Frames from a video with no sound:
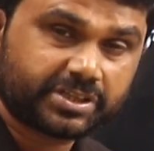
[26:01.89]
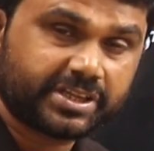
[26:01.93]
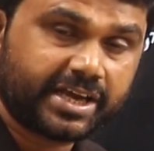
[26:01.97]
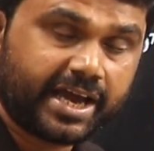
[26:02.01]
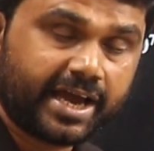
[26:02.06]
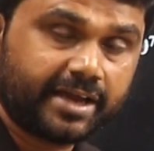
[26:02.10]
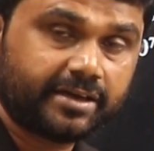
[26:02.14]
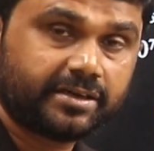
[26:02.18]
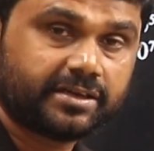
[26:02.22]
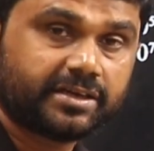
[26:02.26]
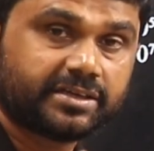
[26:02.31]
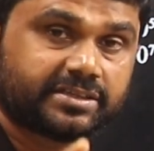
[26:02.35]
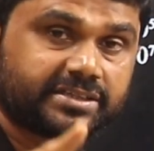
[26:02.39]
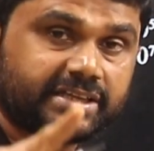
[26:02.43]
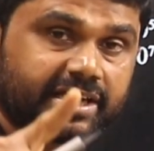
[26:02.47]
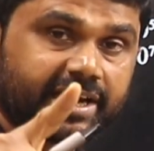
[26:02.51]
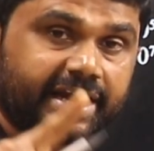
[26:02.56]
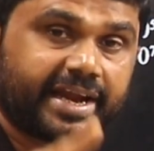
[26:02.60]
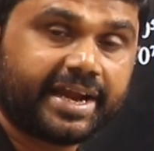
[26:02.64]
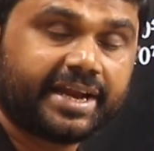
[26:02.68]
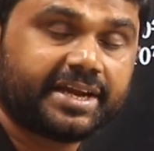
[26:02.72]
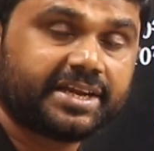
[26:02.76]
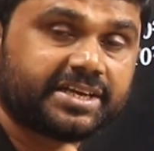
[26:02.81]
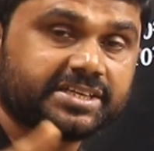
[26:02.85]
than the
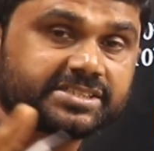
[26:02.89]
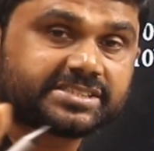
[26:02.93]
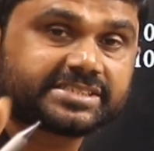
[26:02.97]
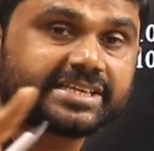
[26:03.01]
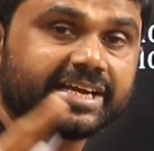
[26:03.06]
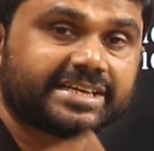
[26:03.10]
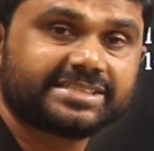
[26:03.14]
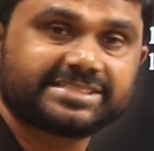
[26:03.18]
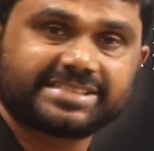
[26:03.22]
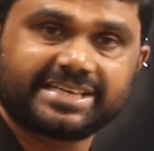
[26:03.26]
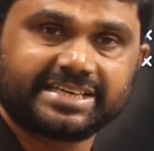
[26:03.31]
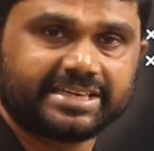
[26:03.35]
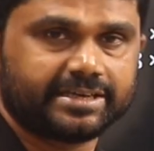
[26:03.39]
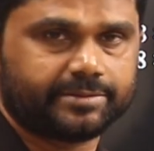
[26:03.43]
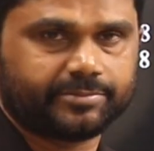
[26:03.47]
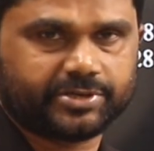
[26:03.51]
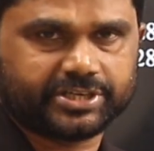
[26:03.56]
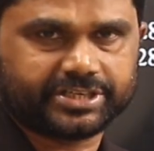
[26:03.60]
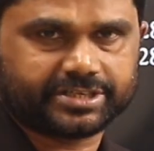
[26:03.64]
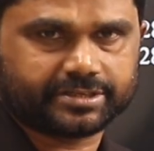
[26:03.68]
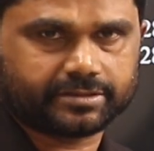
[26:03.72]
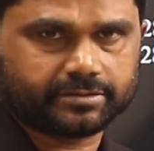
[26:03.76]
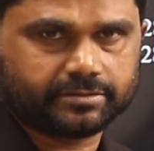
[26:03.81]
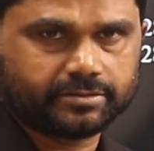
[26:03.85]
radius 10
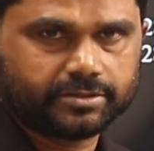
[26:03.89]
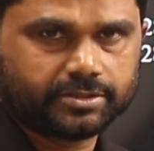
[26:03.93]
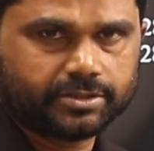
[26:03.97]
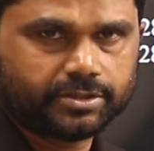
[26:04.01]
centimeter.